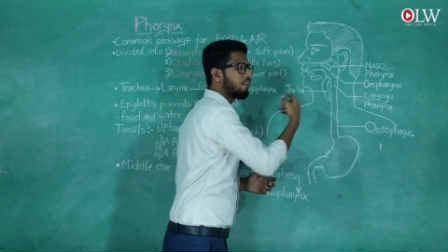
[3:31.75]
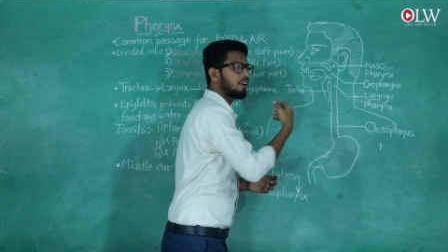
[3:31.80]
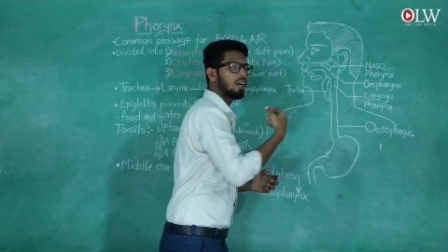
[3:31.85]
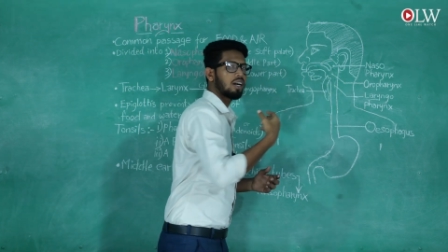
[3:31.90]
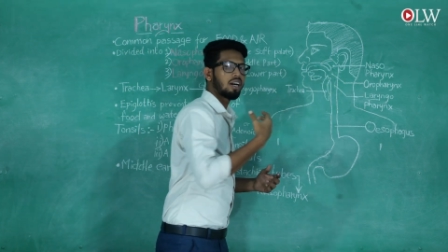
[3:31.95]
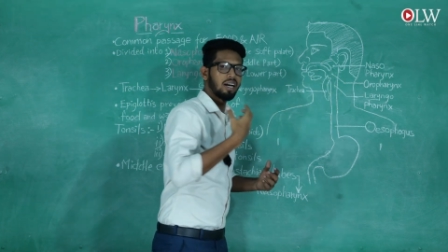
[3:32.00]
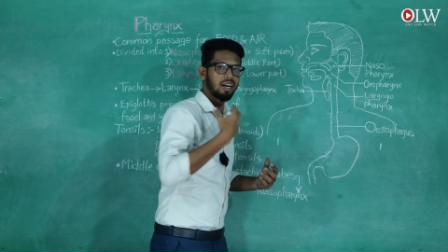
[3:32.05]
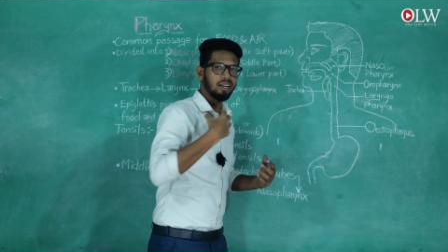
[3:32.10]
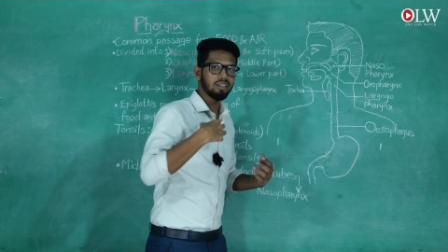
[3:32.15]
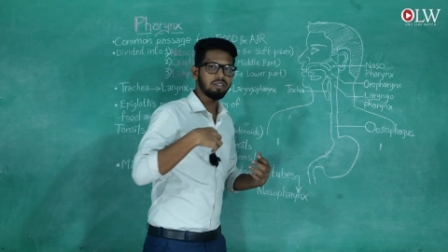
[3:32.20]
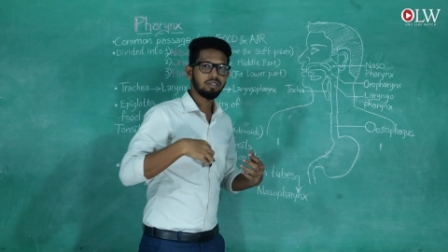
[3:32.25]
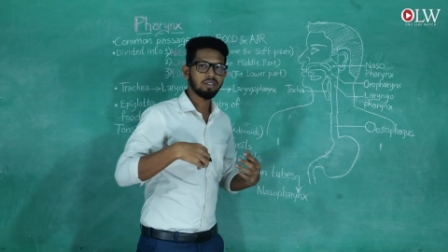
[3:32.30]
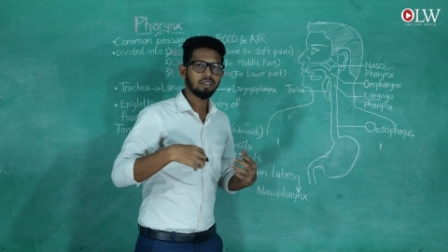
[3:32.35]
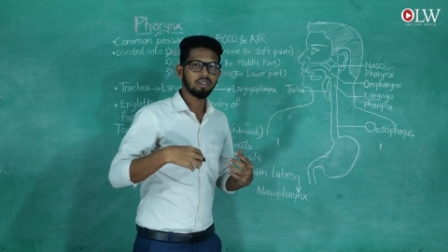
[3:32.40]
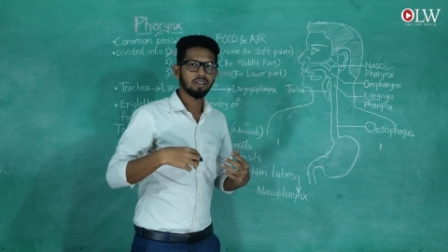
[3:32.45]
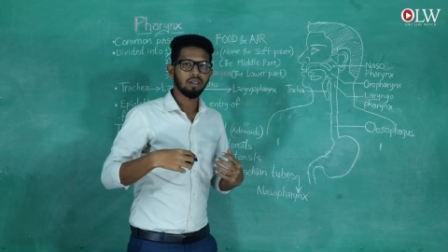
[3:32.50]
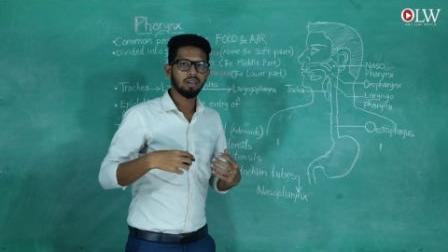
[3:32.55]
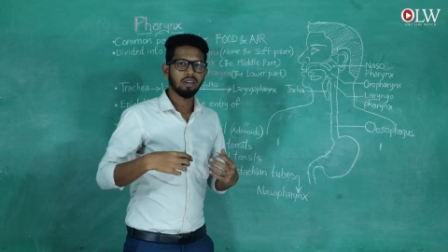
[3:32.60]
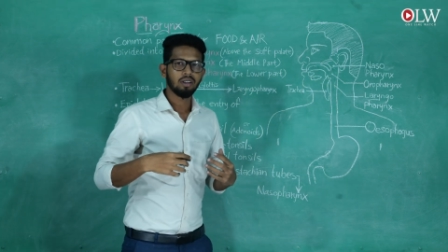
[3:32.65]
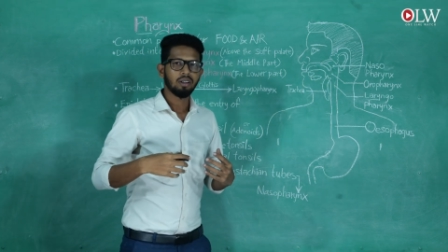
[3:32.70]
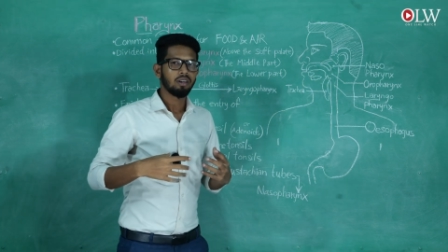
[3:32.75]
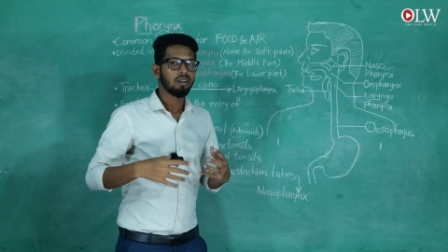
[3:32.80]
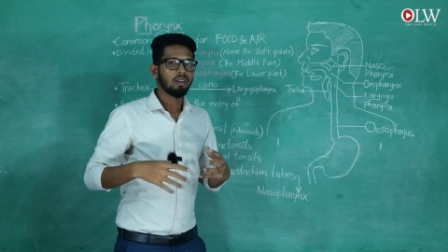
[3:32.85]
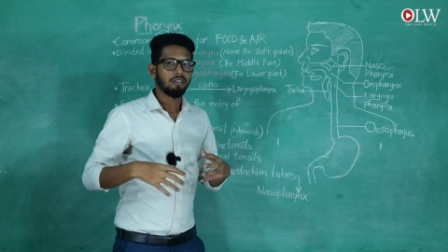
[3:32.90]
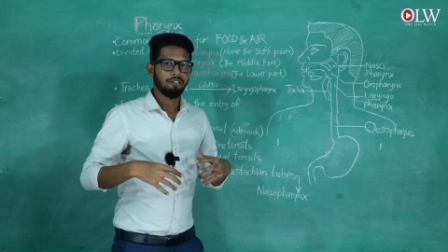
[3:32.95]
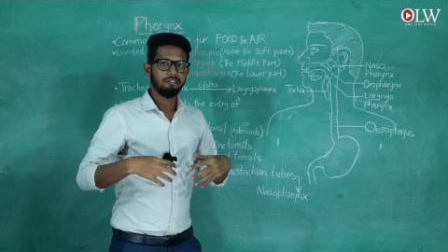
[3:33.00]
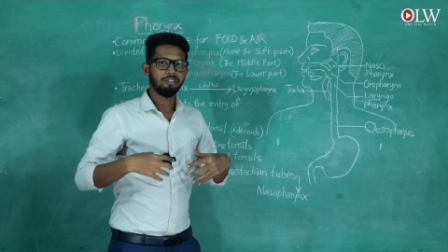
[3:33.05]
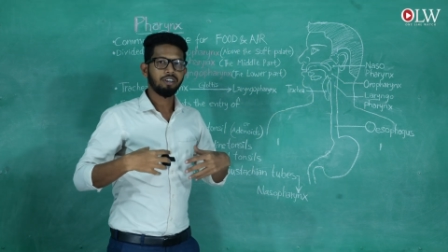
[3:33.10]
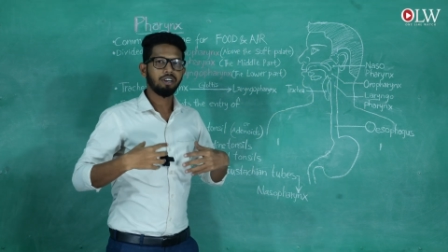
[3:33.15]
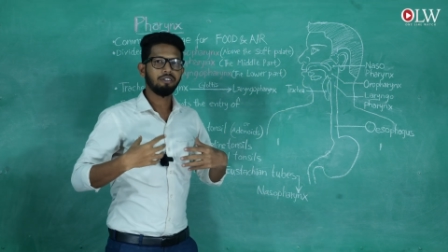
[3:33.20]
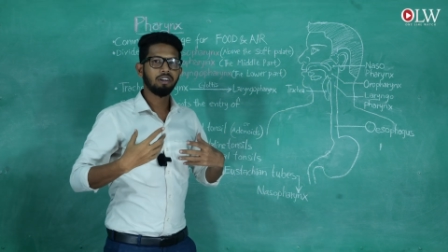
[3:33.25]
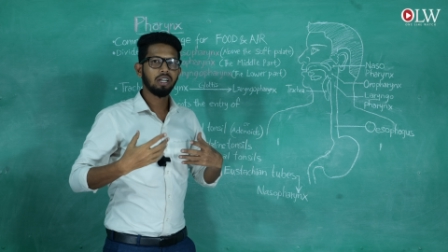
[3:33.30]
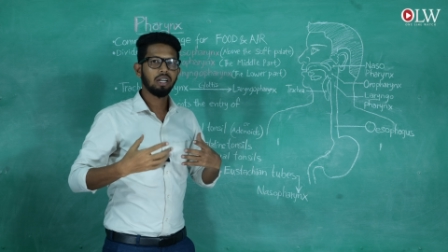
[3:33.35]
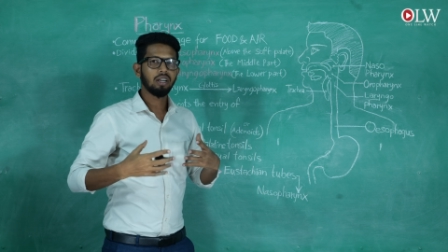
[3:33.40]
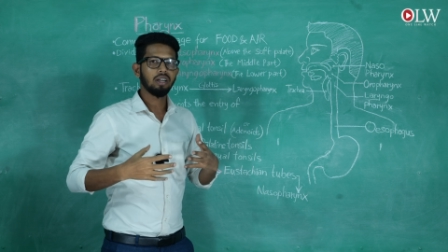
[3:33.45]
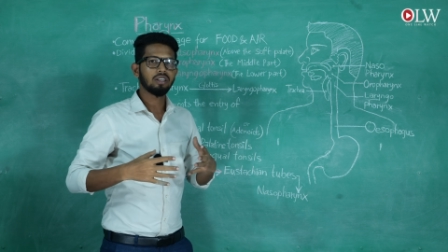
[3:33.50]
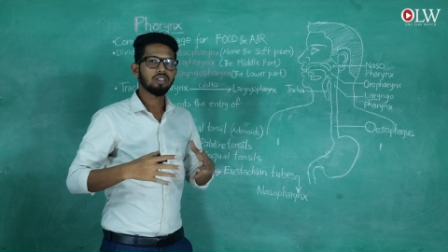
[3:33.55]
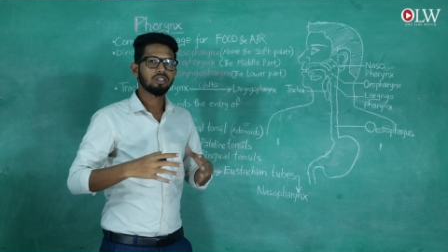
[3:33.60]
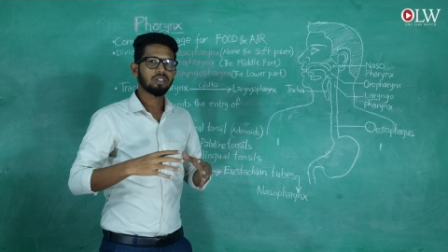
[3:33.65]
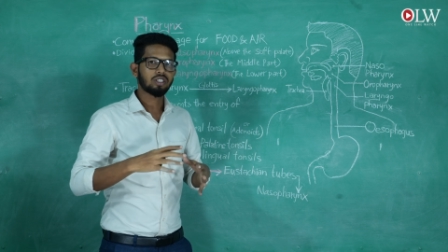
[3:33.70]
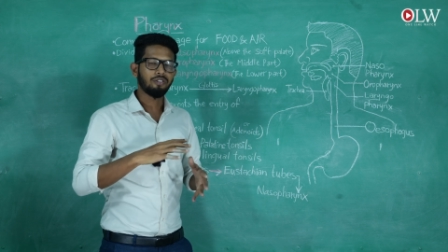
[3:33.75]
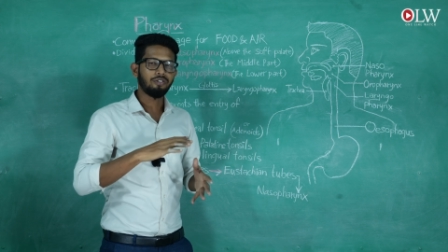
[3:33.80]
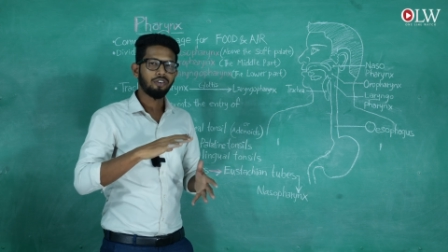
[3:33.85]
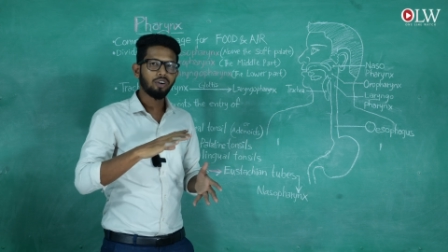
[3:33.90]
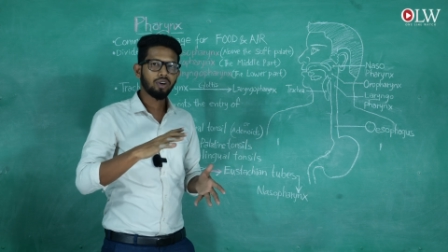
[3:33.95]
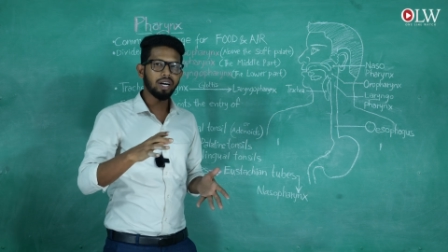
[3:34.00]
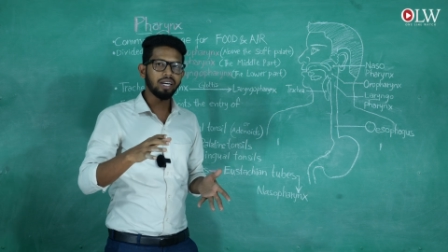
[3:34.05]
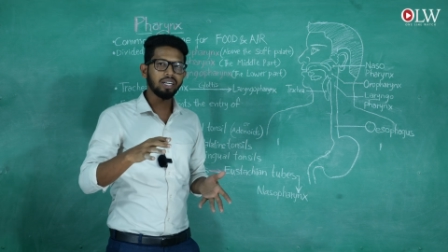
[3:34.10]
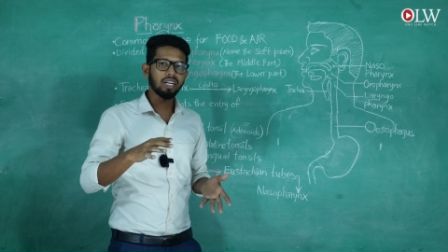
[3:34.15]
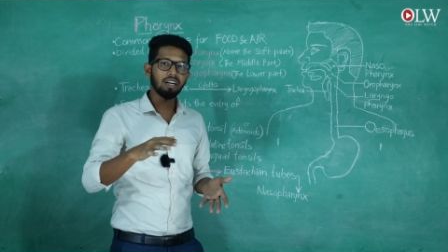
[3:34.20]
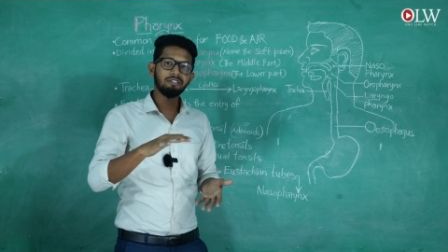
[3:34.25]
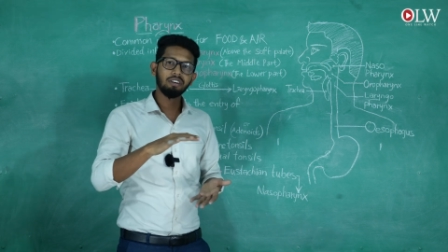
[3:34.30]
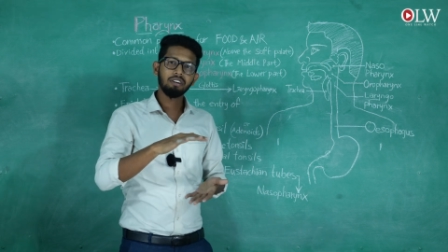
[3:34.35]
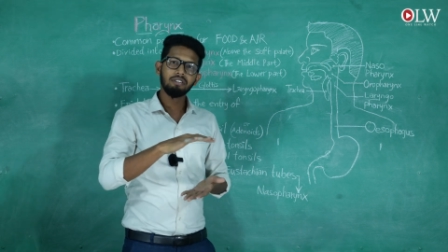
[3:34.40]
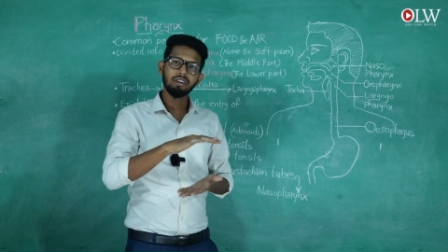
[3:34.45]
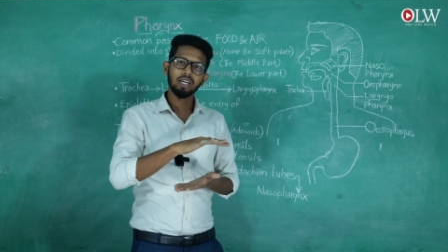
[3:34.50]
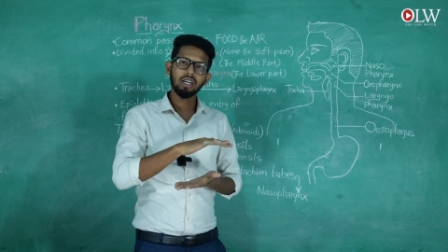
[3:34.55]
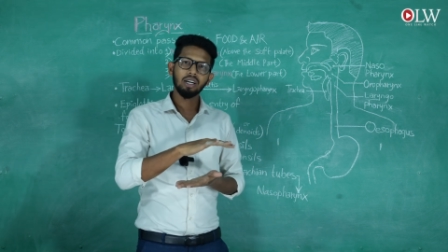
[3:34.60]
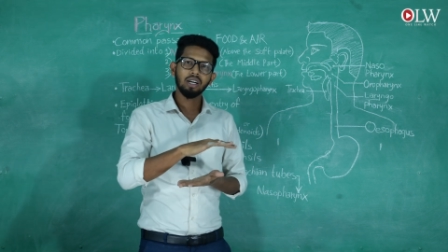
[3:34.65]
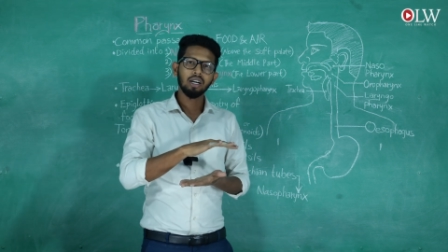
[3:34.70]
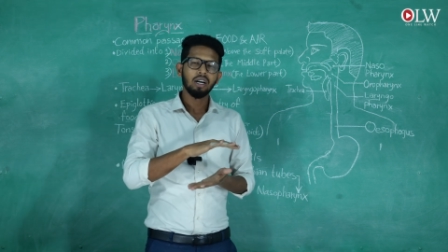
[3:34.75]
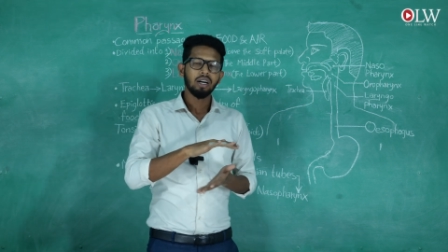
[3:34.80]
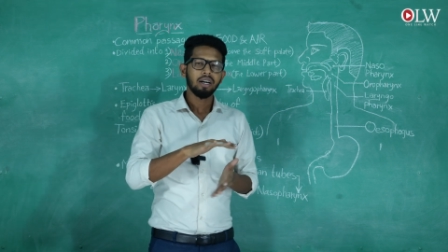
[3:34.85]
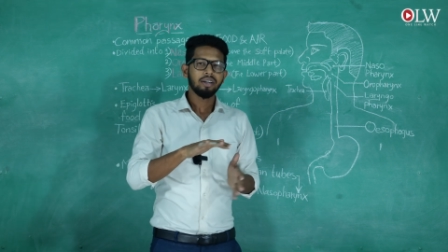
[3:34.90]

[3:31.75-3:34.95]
our lungs, we will suffocate and we will